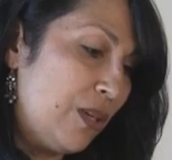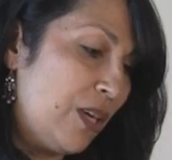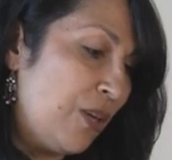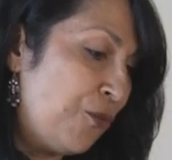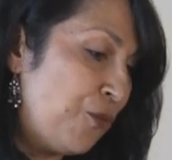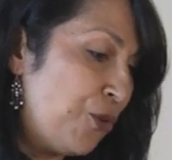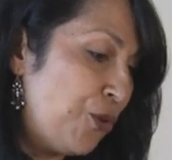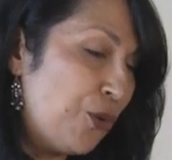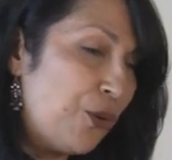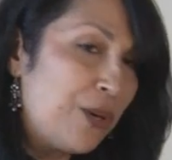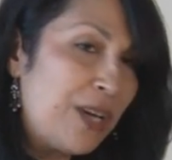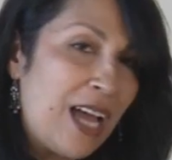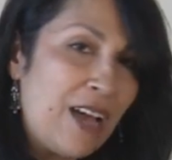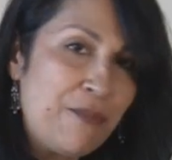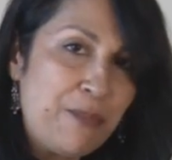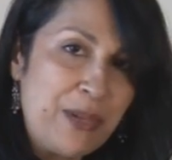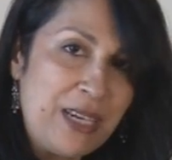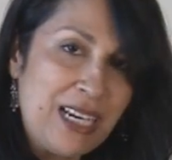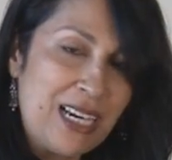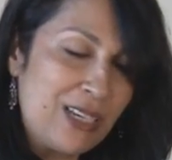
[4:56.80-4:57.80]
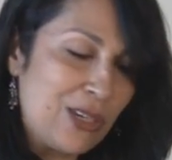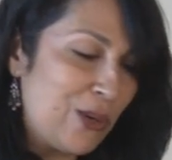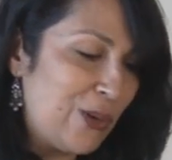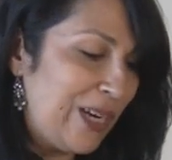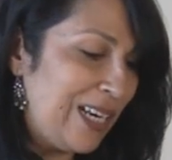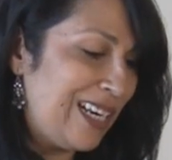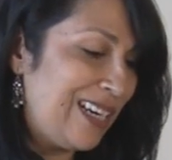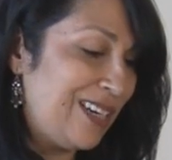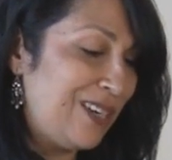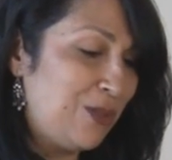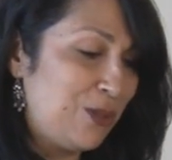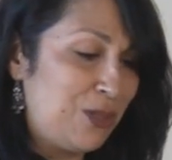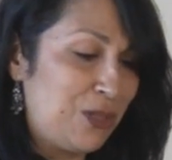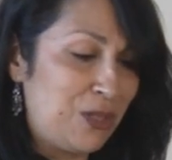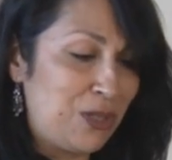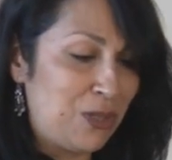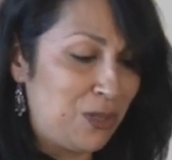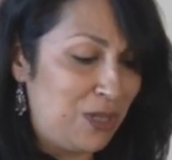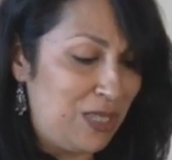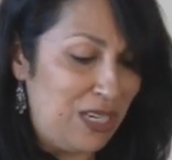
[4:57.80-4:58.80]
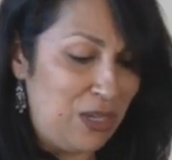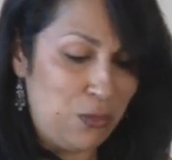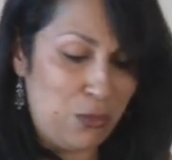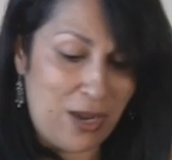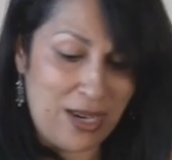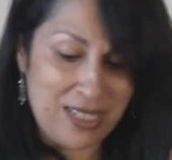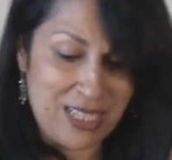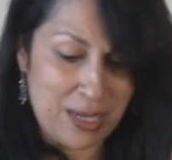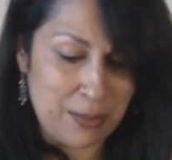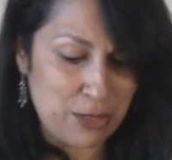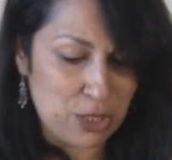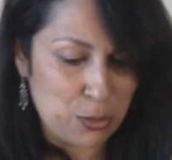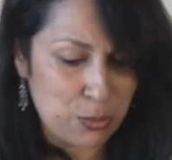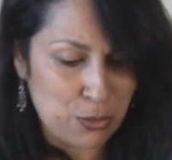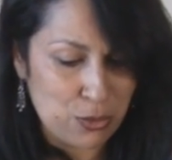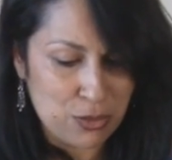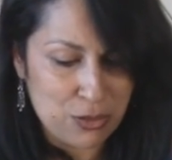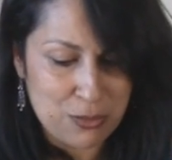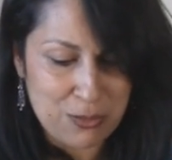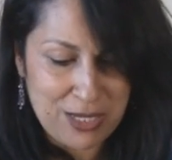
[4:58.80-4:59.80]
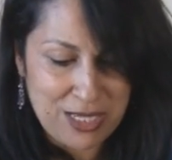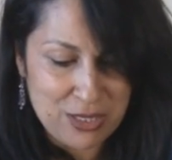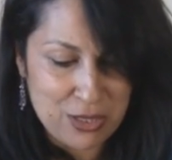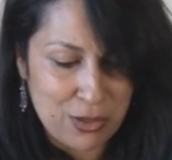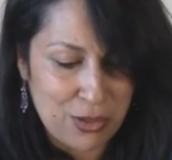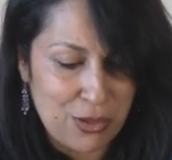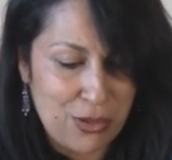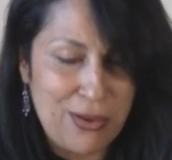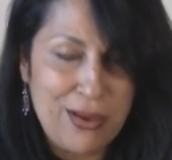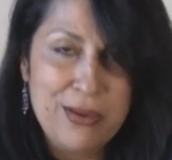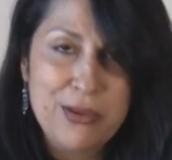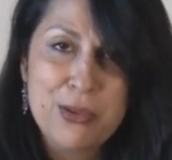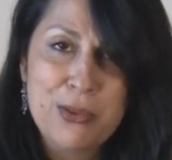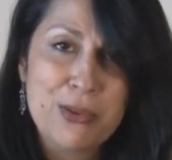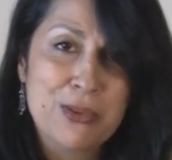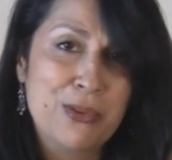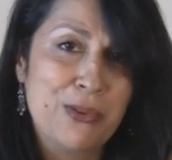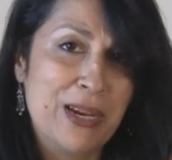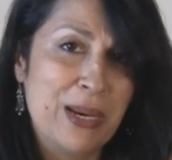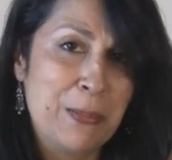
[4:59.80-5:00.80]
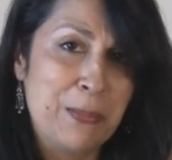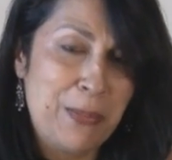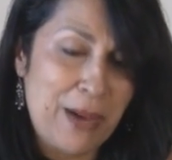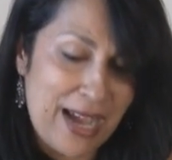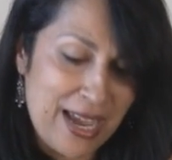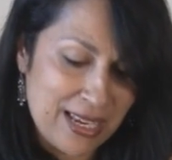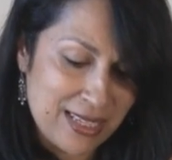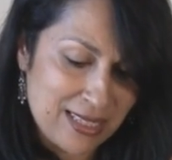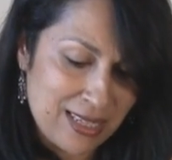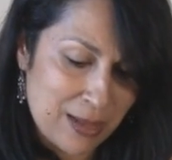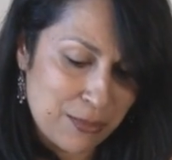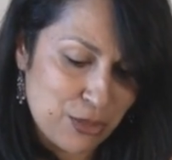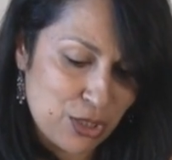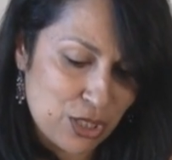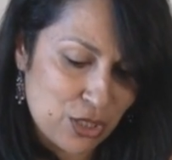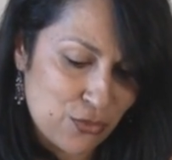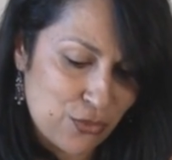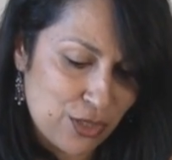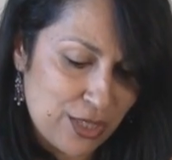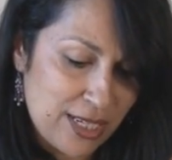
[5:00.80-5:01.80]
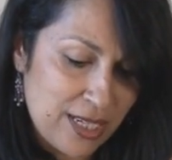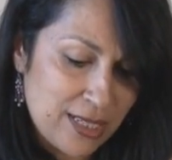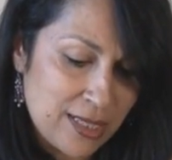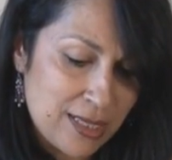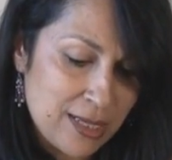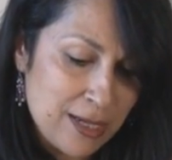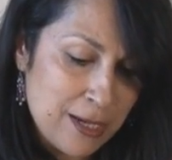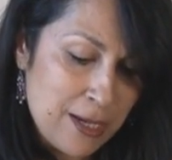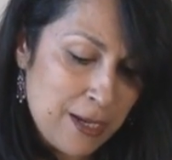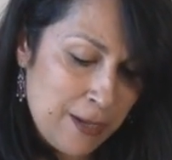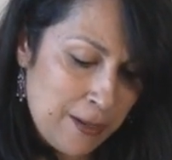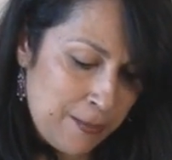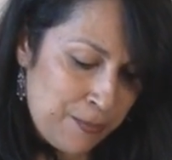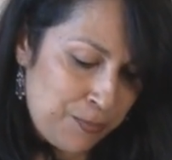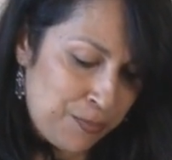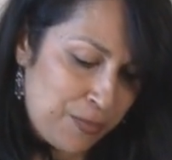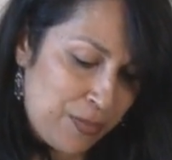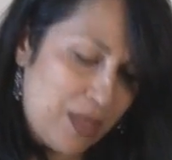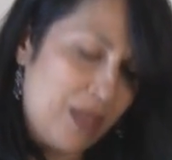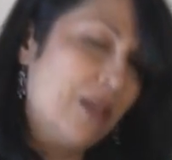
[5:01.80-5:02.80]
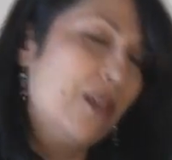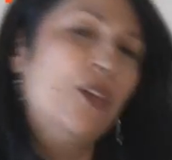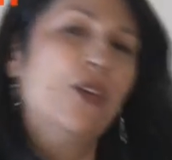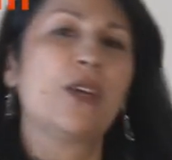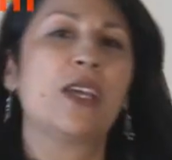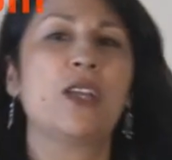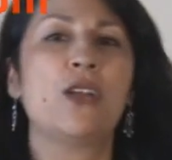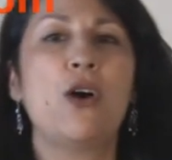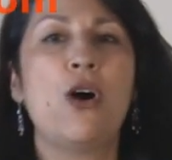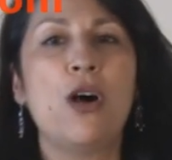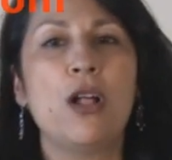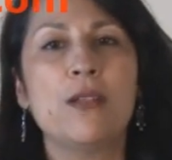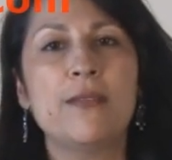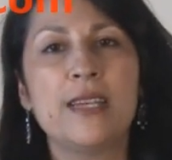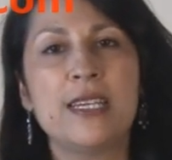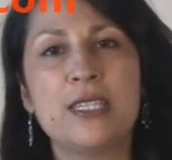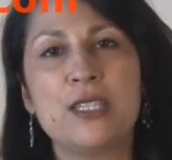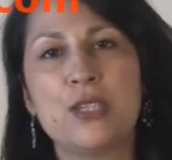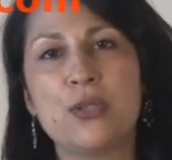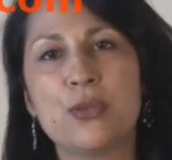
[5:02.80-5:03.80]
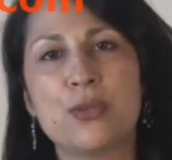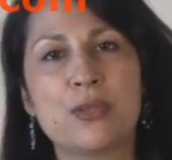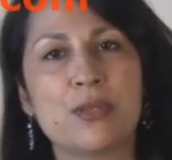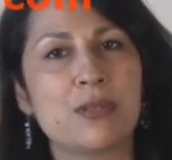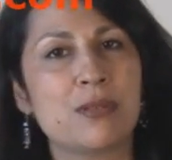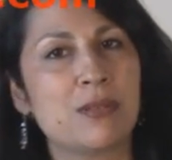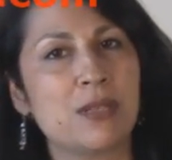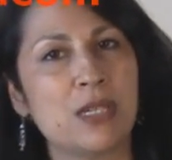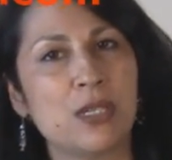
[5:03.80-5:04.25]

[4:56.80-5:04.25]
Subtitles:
if you don't have peanut oil and you just need 1 tablespoon, please don't go and buy some just for this. You can always use